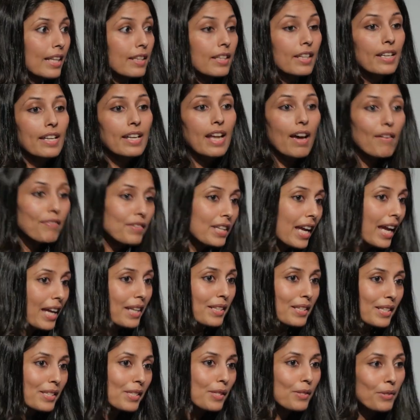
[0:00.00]
The left
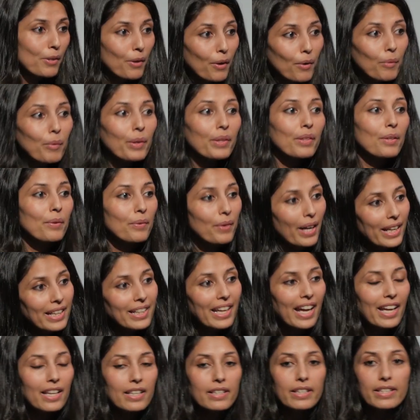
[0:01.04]
hand doesn't know what the
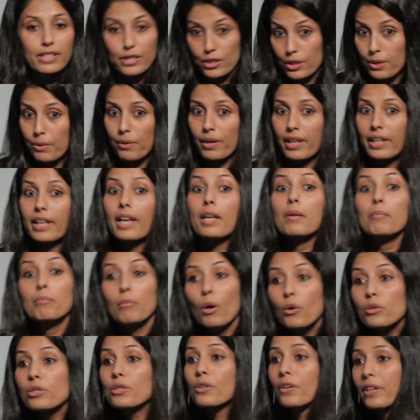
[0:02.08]
right hand is doing, and
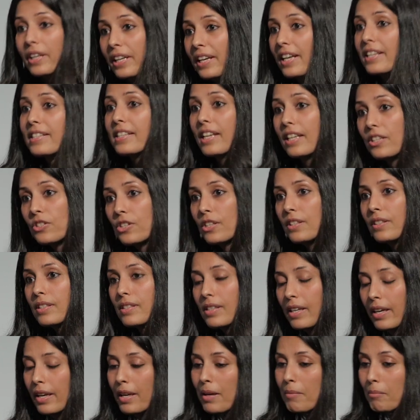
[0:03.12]
most
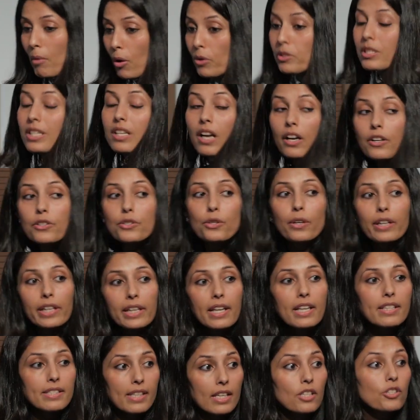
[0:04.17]
organizations, most large
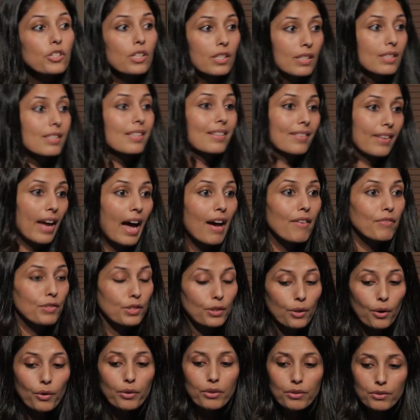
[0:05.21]
organizations have
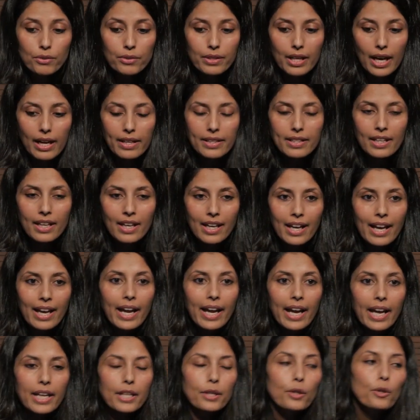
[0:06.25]
to go through that.
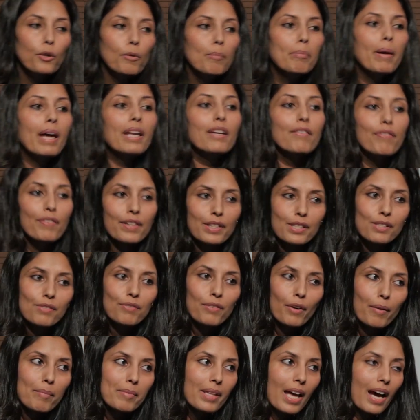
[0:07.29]
And who benefits
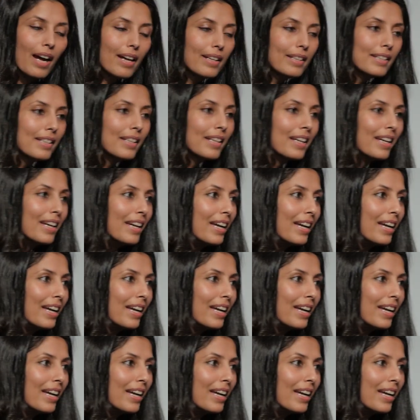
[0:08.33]
from that?